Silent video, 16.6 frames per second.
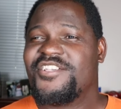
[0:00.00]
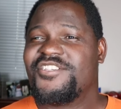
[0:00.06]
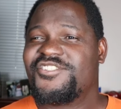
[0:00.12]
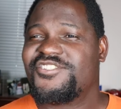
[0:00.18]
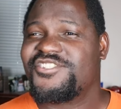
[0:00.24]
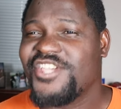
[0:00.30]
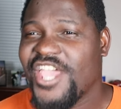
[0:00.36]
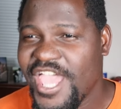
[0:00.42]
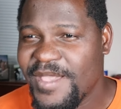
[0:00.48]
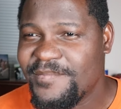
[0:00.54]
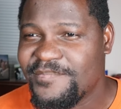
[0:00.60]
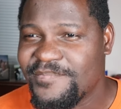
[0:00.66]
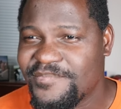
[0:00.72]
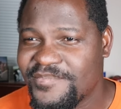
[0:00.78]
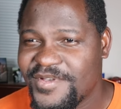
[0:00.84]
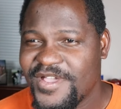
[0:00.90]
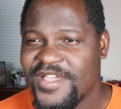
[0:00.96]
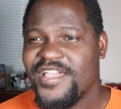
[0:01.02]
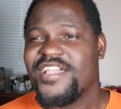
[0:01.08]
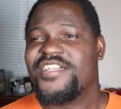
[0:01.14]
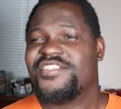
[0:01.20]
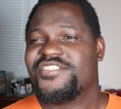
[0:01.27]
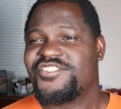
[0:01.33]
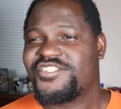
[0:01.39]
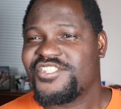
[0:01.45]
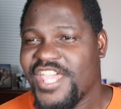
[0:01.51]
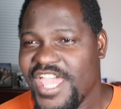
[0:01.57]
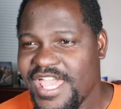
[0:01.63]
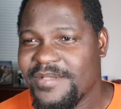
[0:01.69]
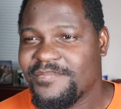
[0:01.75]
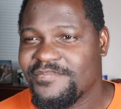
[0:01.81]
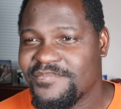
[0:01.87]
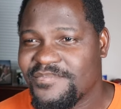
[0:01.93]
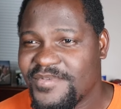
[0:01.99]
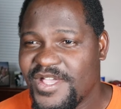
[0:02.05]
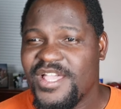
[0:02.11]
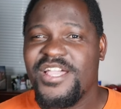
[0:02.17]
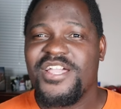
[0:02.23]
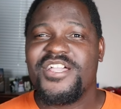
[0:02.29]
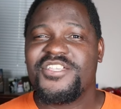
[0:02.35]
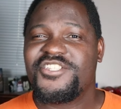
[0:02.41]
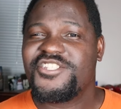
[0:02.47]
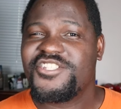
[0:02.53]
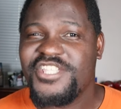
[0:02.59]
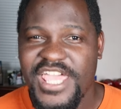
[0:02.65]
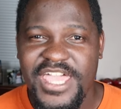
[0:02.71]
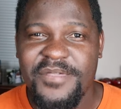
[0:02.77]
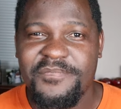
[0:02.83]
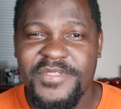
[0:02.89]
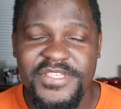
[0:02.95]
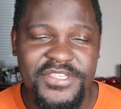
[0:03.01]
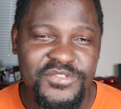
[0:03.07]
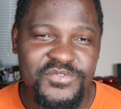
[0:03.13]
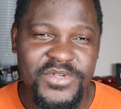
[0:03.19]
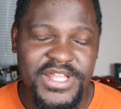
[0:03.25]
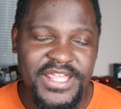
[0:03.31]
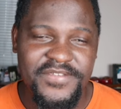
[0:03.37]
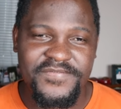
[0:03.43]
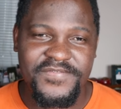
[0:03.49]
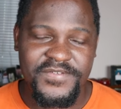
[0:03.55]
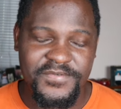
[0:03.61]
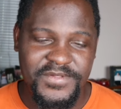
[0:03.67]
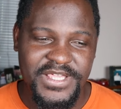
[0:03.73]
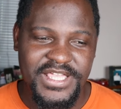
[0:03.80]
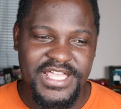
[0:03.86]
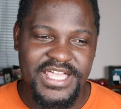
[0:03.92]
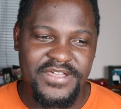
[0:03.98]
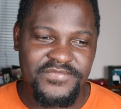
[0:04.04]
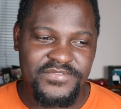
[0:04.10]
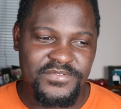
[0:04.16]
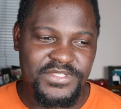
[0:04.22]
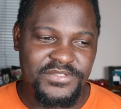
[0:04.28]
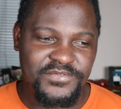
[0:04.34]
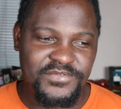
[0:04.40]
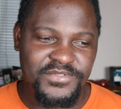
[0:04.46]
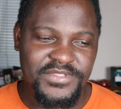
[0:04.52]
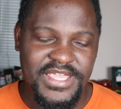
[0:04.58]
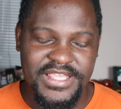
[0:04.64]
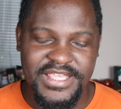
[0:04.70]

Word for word: shame, shame, shame." This is what I feel like I have to do.